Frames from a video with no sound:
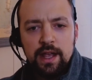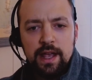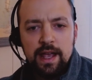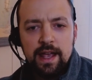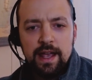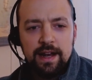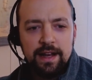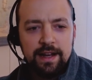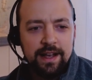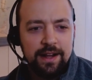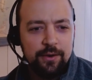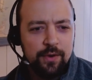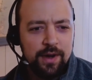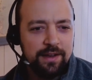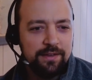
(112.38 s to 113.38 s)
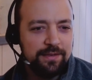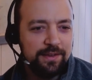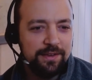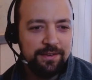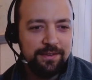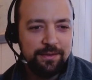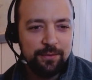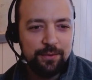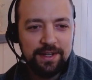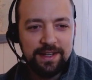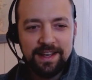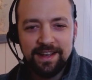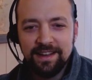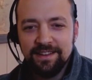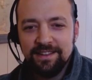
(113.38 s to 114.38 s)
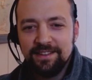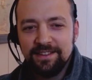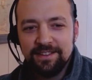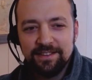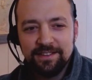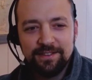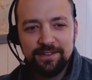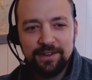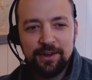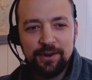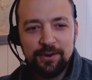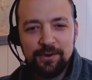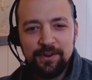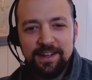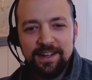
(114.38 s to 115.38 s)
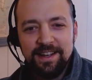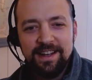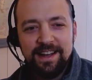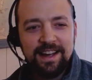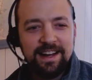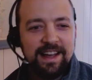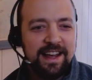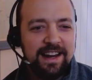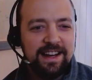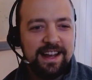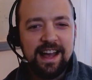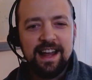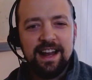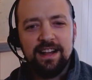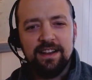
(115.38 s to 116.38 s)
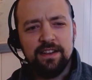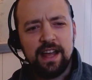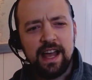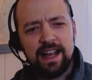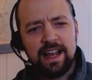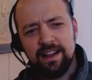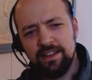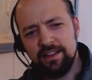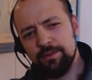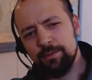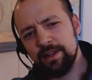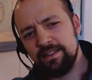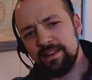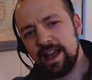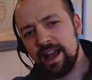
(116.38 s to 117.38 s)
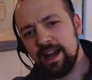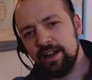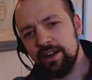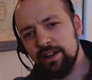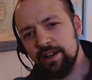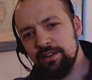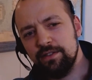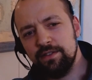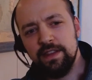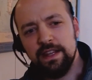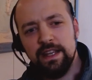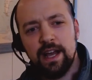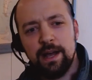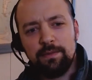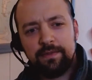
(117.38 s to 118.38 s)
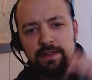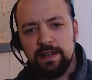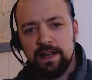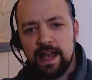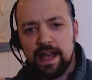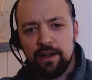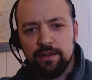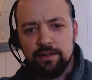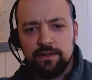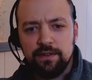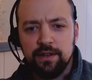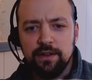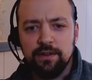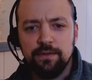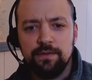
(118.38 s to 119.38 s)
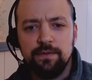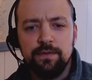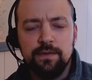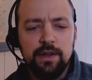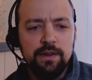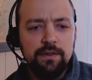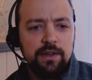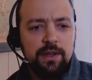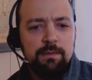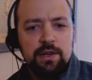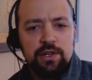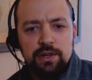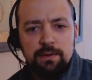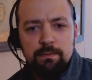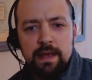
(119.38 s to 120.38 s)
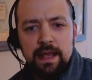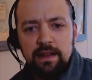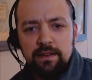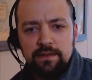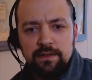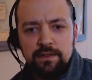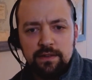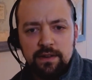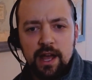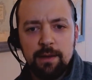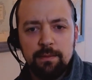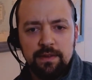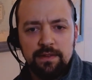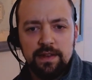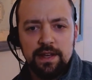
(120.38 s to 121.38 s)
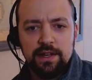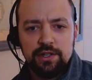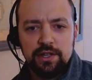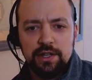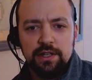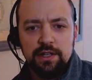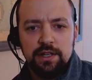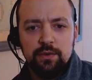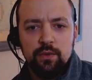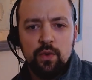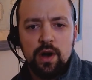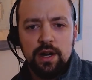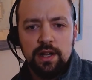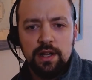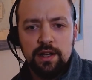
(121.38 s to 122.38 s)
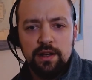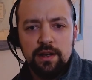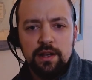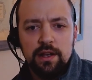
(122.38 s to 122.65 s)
And I got a wife and 3 kids. So I kind of got a little bit tired of the ups and downs of commission-based compensation, and wanted,